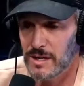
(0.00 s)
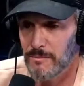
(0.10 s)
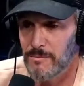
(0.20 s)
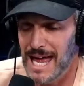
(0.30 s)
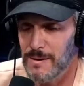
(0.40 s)

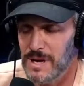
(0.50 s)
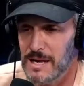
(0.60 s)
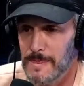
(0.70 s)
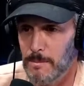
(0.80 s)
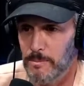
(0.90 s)

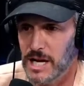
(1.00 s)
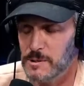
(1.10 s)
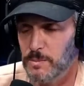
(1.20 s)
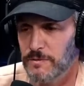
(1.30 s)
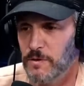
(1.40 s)
maybe the
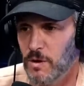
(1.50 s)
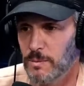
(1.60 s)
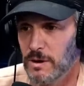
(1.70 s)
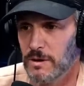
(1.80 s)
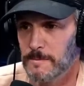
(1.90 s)
best
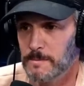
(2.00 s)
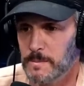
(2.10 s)
performer.